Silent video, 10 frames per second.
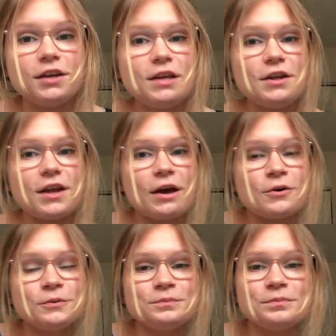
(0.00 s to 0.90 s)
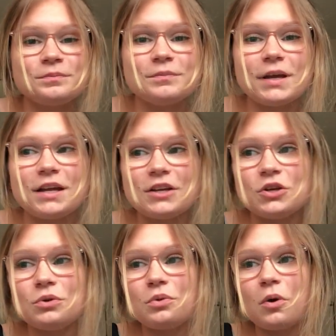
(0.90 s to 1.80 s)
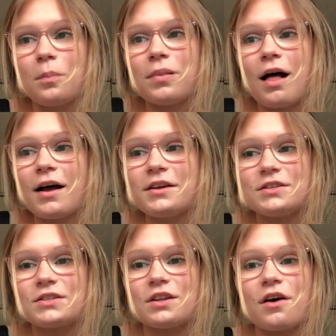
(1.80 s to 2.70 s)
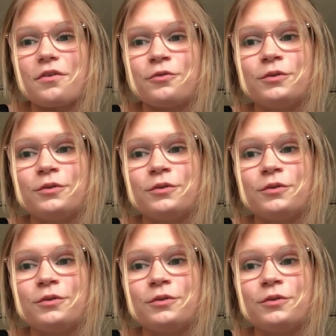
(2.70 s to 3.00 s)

you know, make it a cute little blog and stuff.